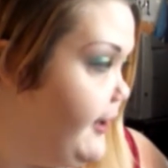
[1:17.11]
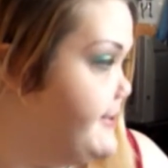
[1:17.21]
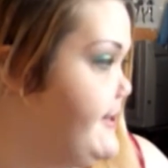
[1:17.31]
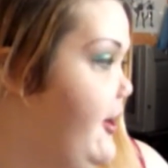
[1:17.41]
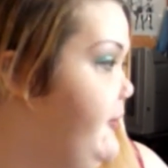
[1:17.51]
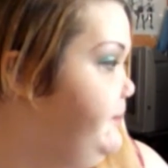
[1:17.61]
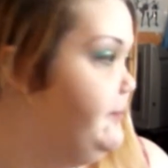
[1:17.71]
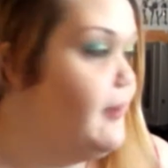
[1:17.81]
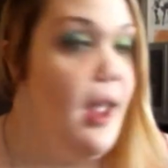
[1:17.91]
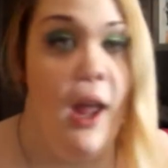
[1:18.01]
So
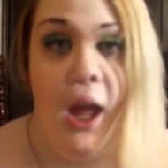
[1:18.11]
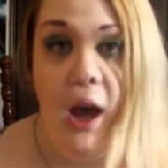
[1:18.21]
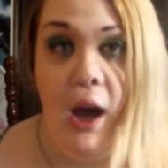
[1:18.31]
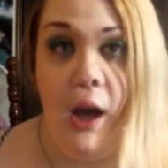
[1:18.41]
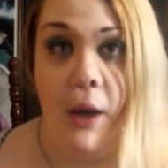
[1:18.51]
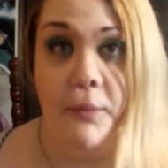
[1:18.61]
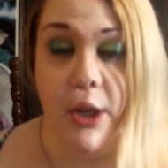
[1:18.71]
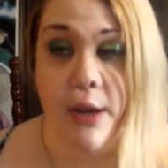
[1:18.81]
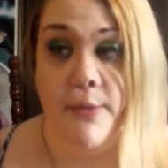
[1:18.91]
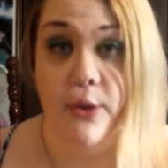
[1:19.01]
I'm
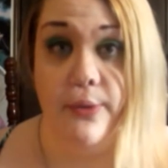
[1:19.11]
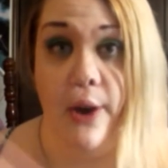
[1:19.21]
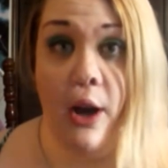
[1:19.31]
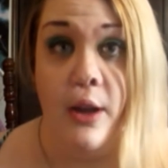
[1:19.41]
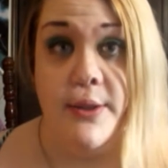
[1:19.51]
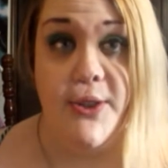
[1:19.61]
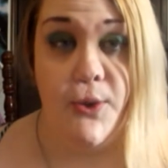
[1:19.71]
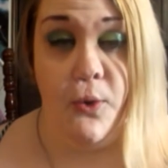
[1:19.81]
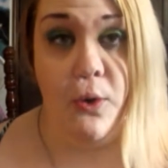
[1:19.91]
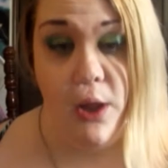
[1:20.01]
going to move on
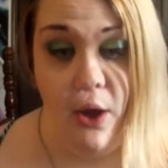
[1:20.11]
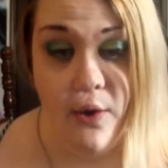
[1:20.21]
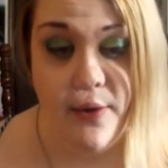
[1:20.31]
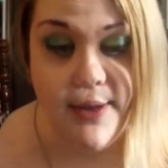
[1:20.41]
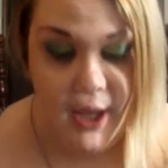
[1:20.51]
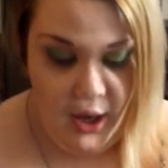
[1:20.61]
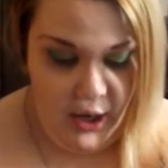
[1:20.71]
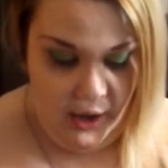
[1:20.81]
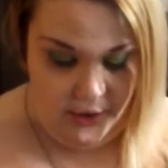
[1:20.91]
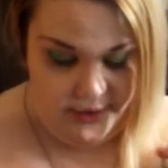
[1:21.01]
to clothes.
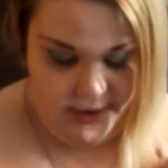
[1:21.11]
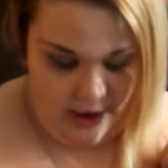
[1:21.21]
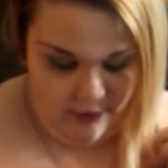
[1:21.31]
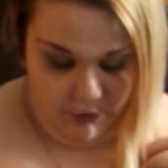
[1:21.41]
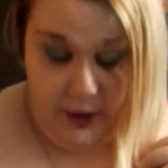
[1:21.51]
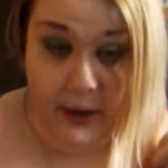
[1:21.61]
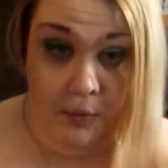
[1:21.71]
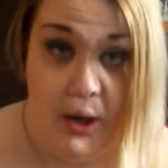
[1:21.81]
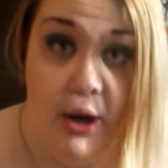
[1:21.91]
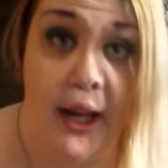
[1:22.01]
I'll start with what I'm
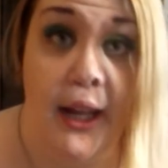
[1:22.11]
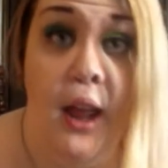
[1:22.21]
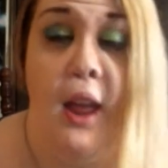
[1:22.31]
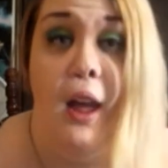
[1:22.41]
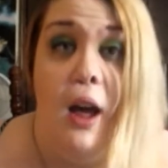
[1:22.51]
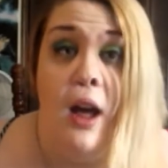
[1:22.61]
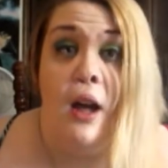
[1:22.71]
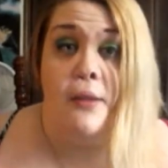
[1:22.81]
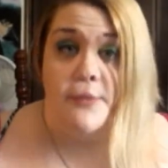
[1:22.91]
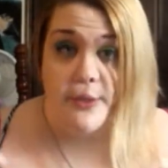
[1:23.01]
wearing.
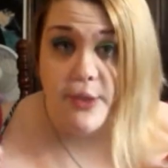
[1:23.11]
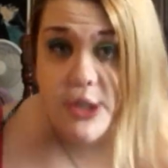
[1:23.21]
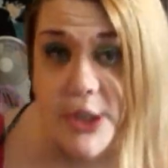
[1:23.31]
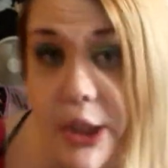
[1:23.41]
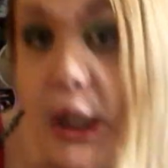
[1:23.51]
Um, the first shirt